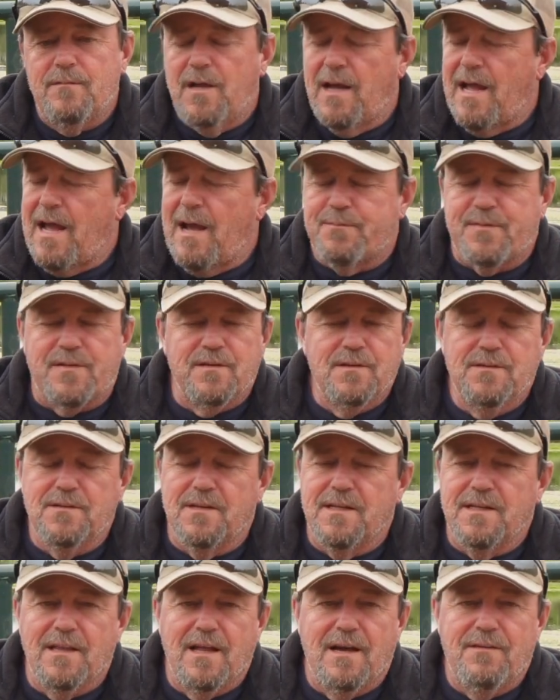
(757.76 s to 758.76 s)

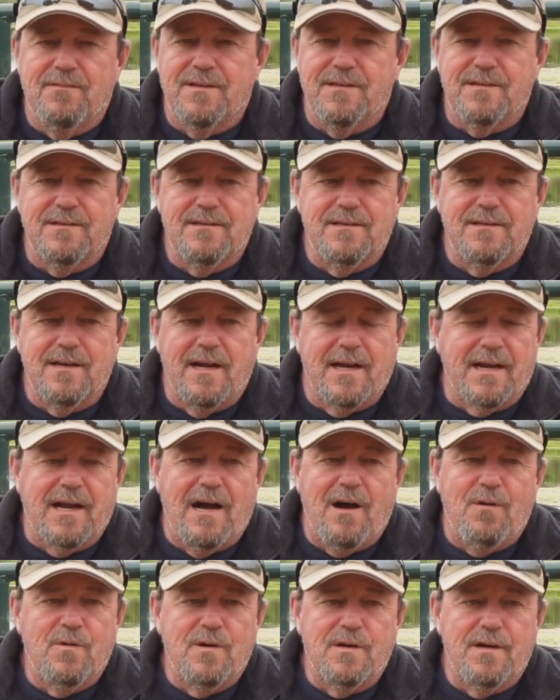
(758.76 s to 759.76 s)
Absolutely love it. I
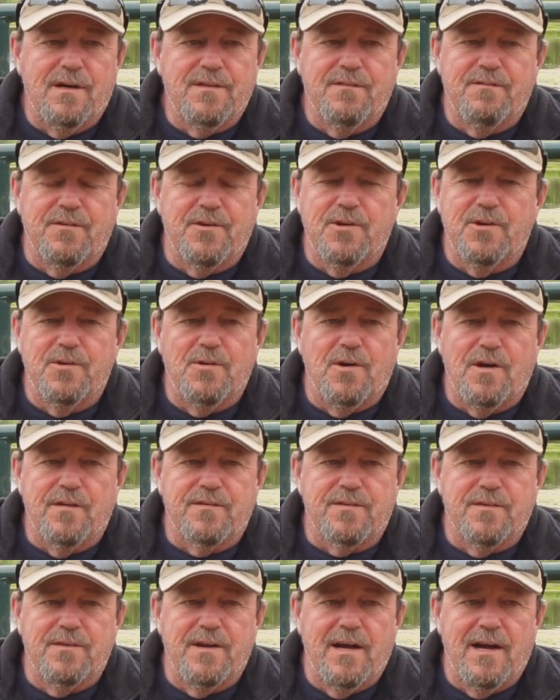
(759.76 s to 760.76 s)
got one on the Voodoo
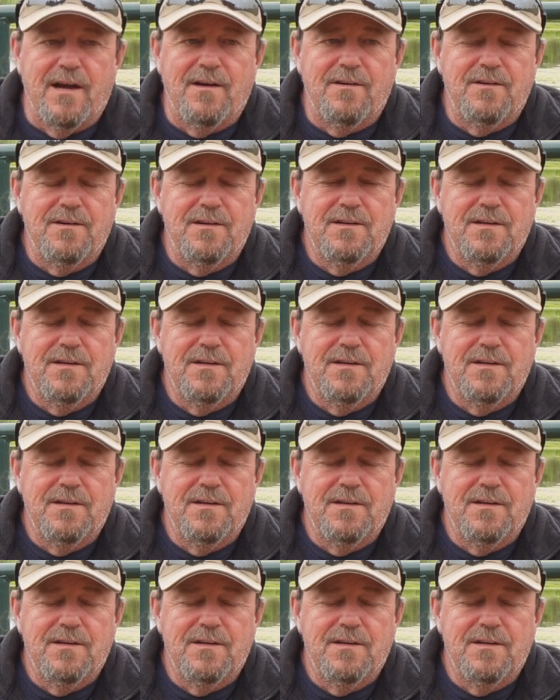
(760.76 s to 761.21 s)
also now.